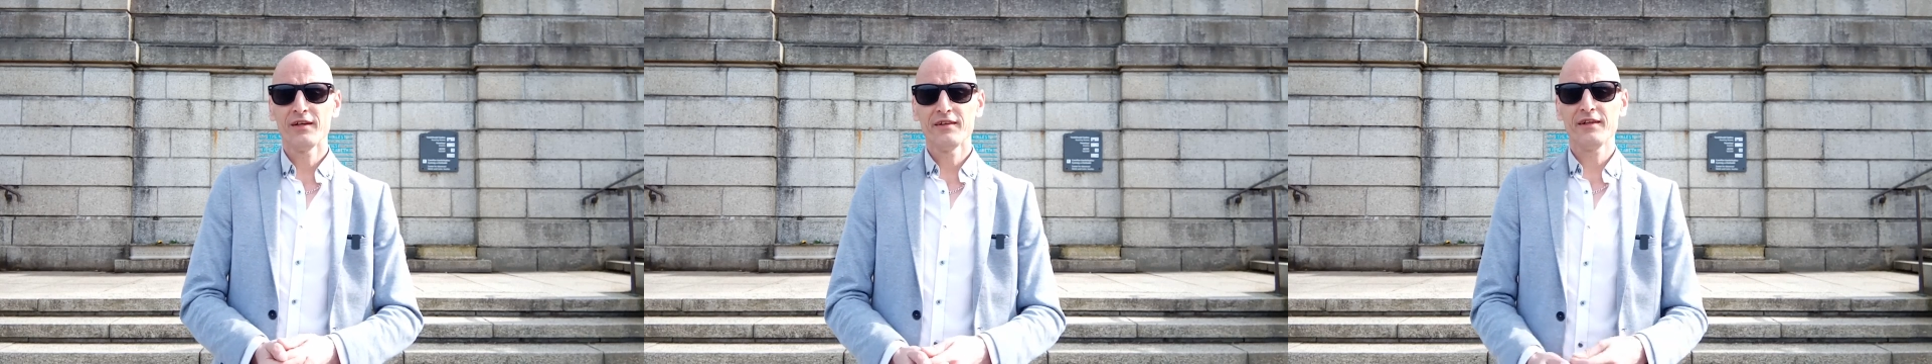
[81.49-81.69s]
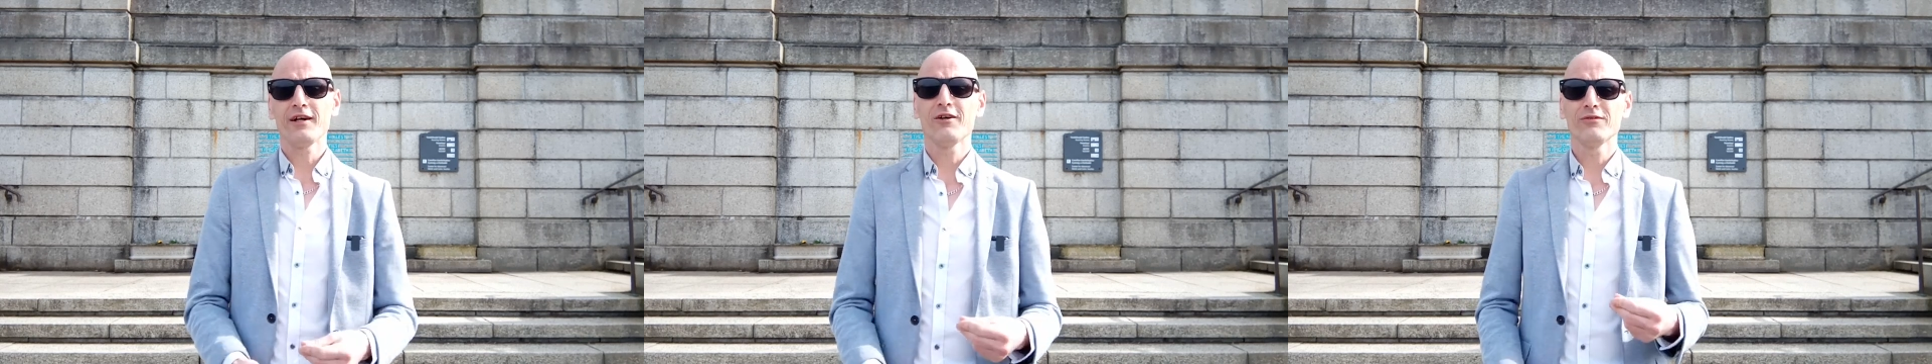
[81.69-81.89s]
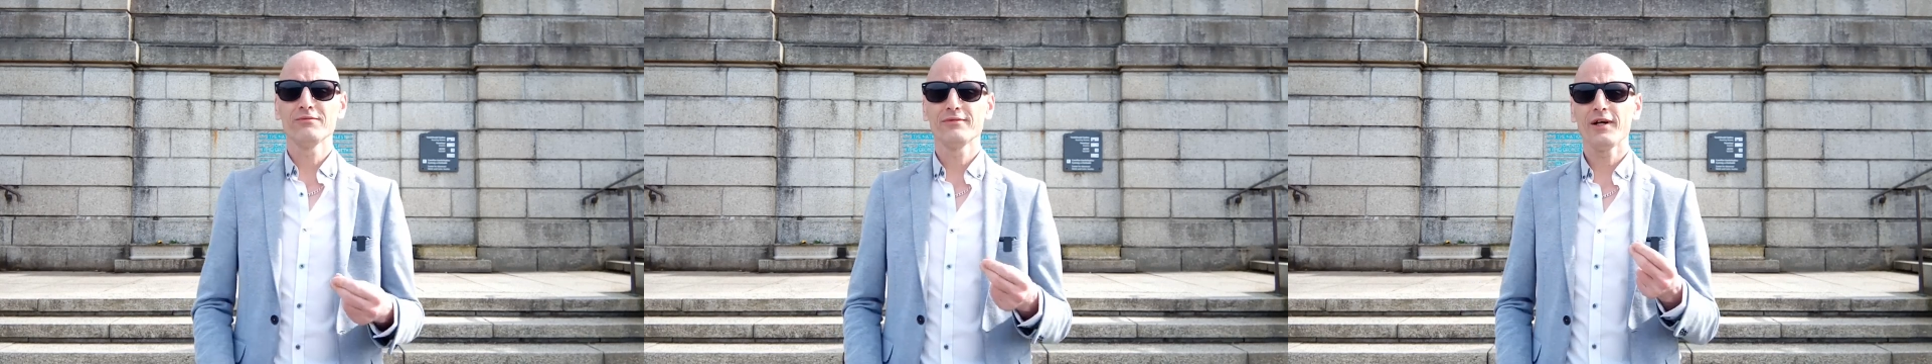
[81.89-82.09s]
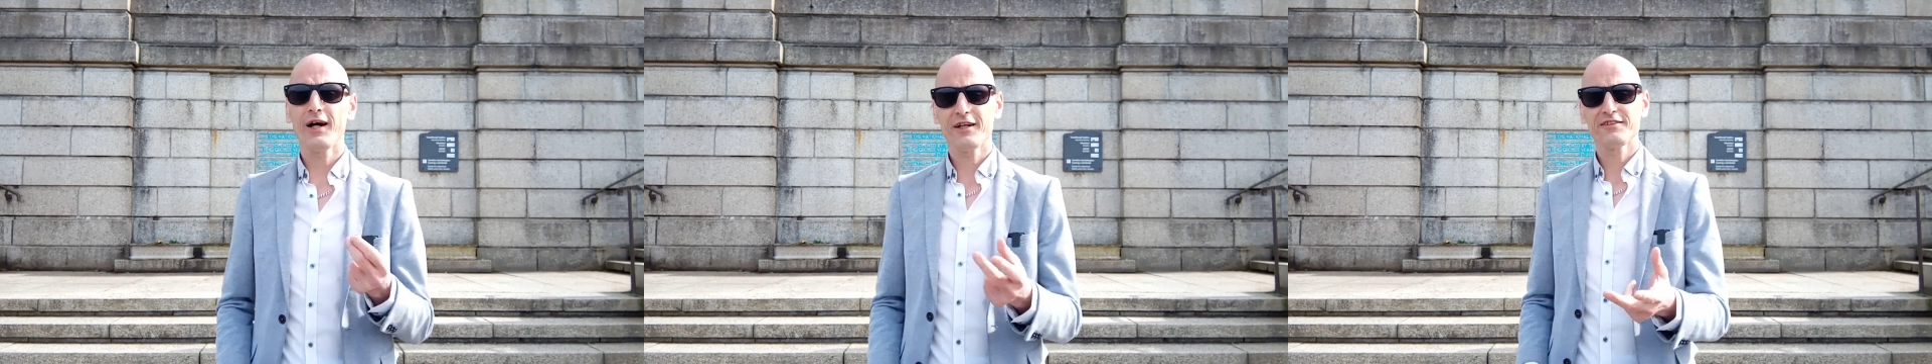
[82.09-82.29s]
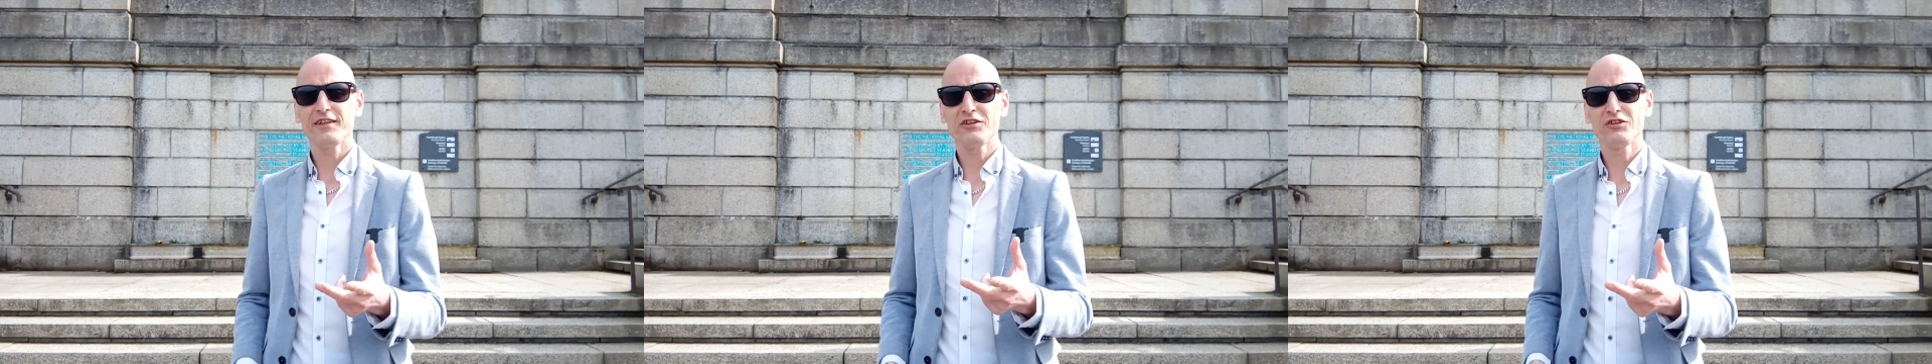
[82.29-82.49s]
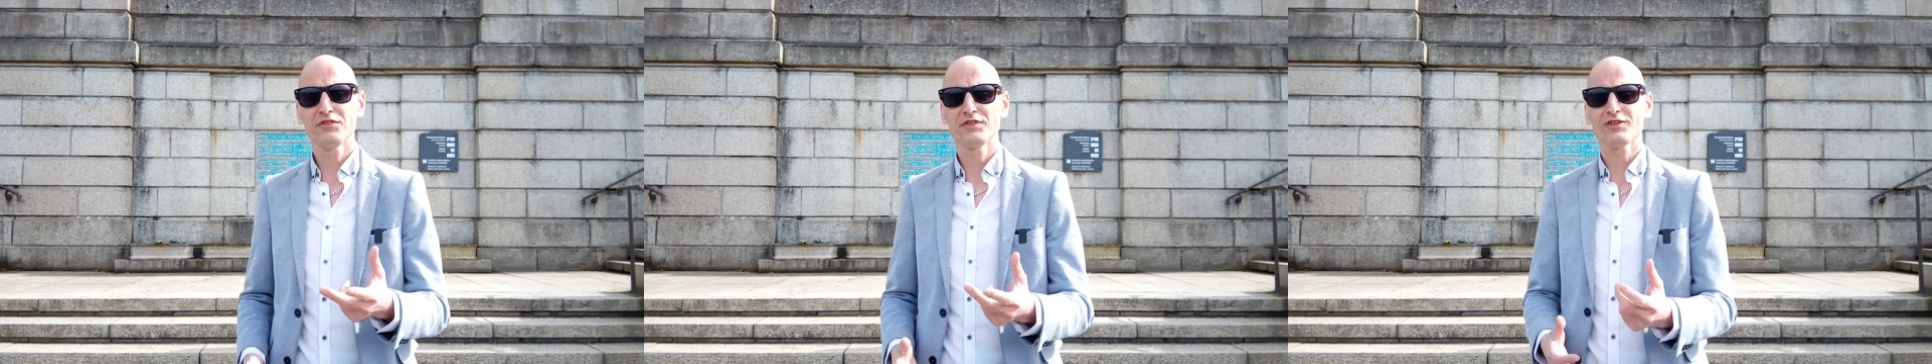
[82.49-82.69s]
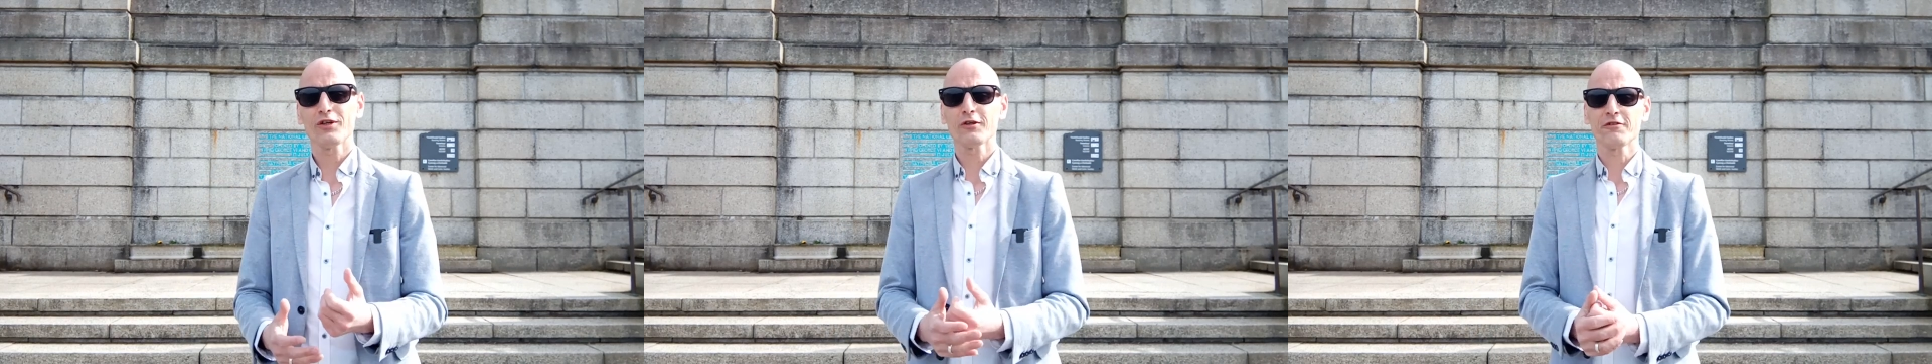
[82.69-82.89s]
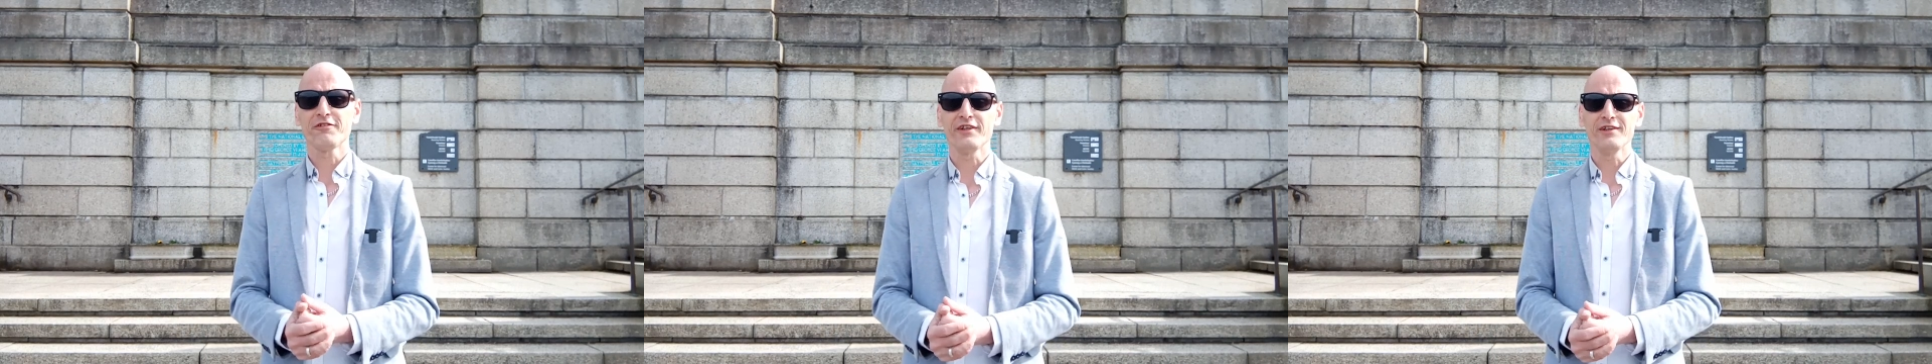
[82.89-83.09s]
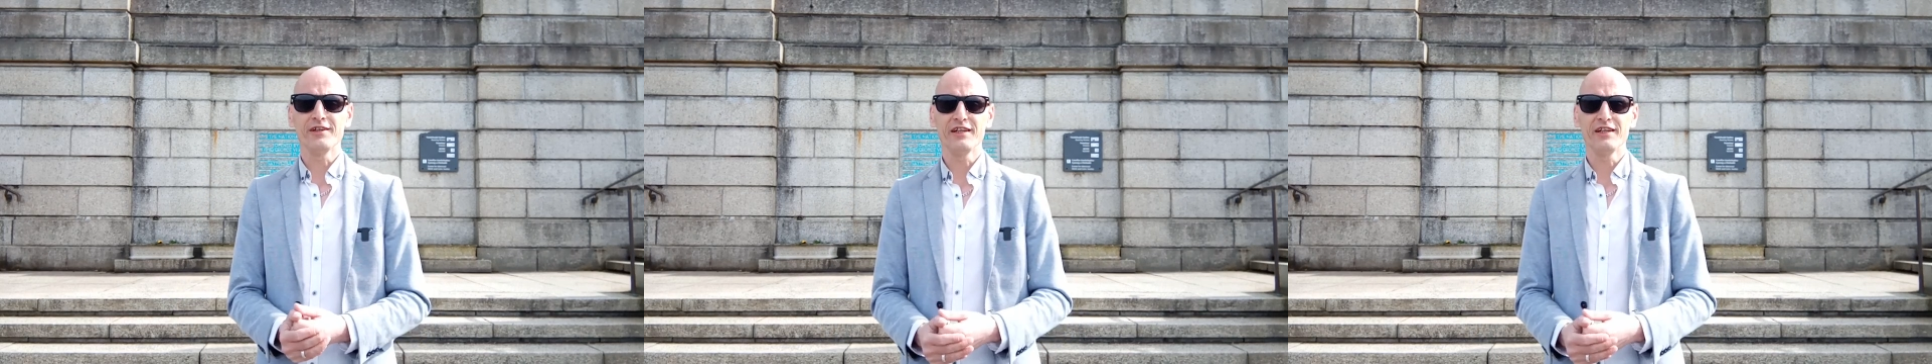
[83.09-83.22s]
Now, architecture photography